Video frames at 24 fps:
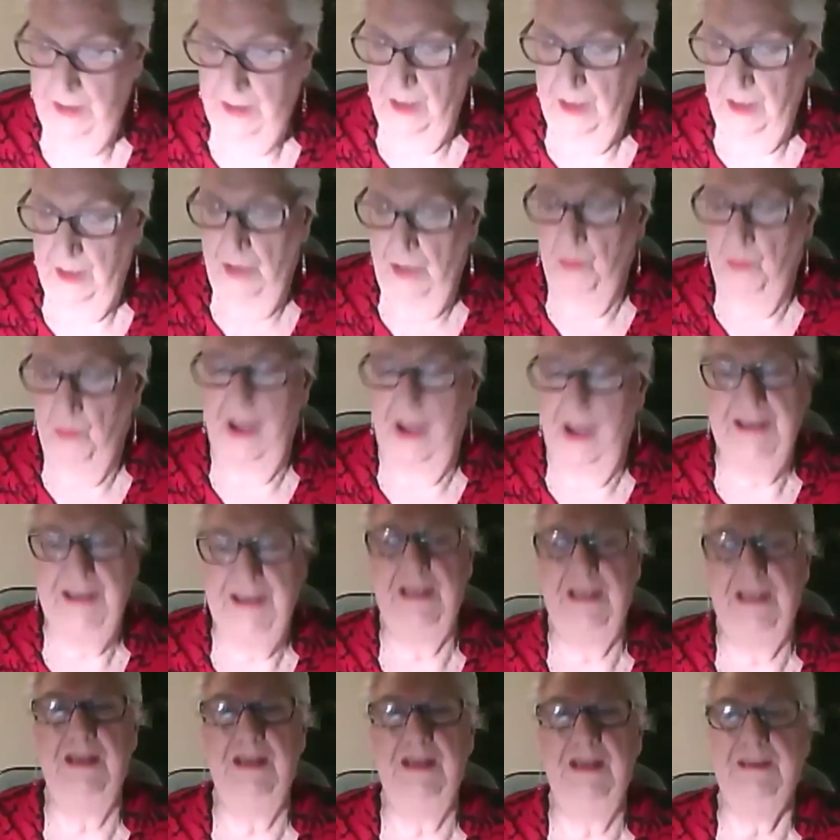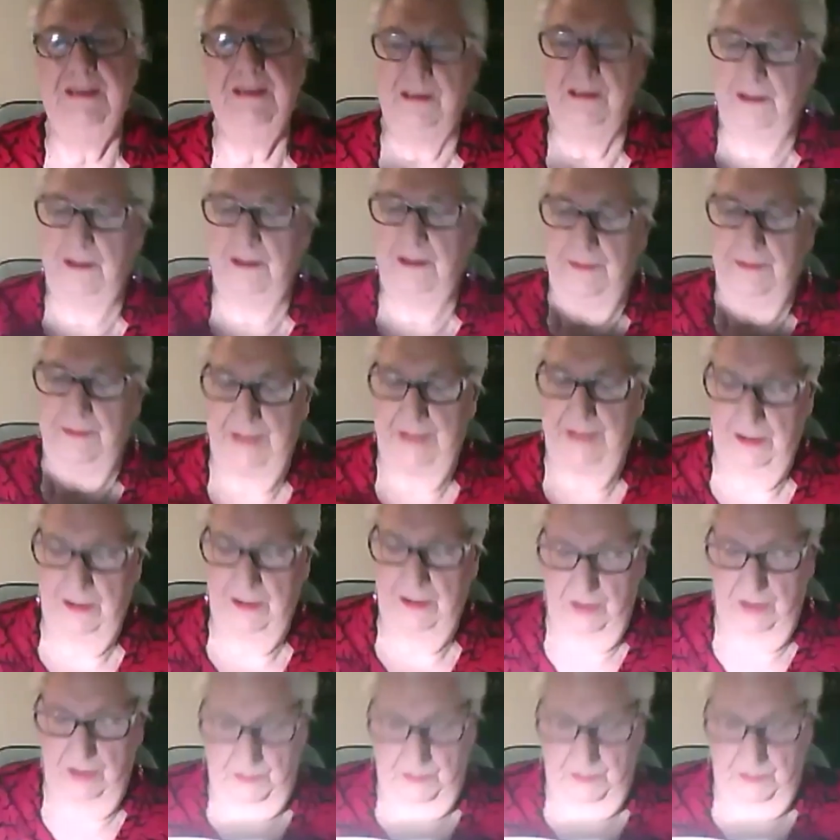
One is, hang on, I'll